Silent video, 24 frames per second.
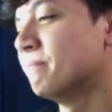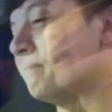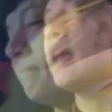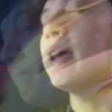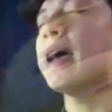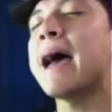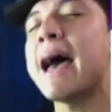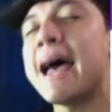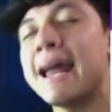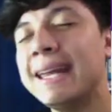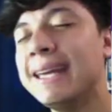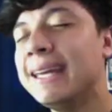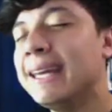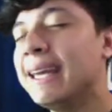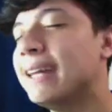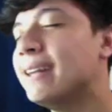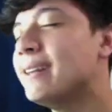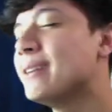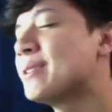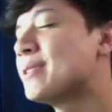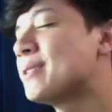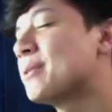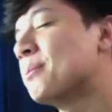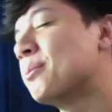Heading
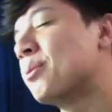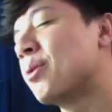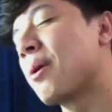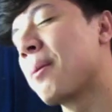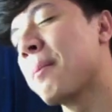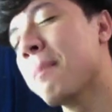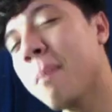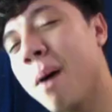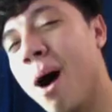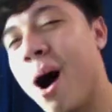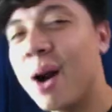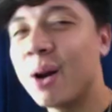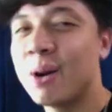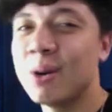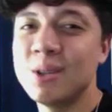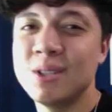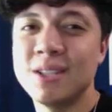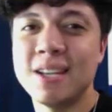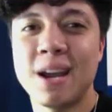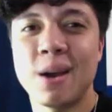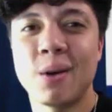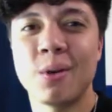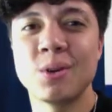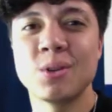into some more modern
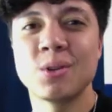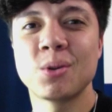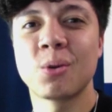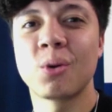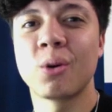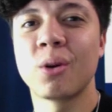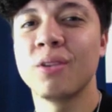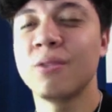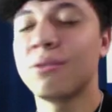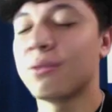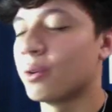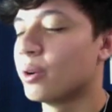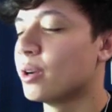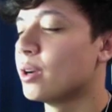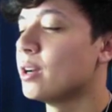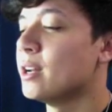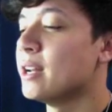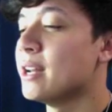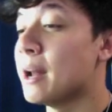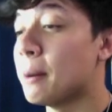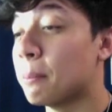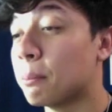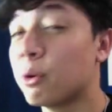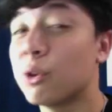territory for
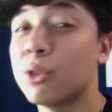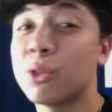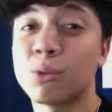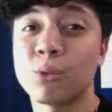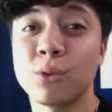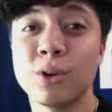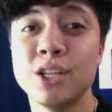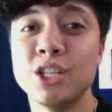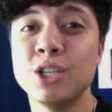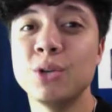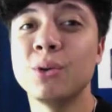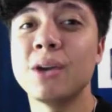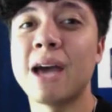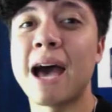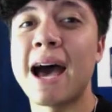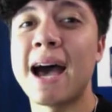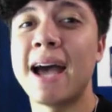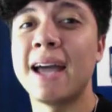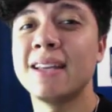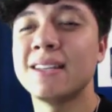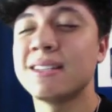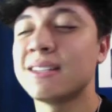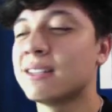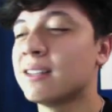number 3, you
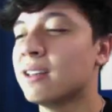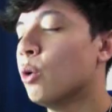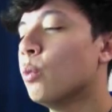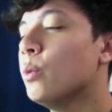guys,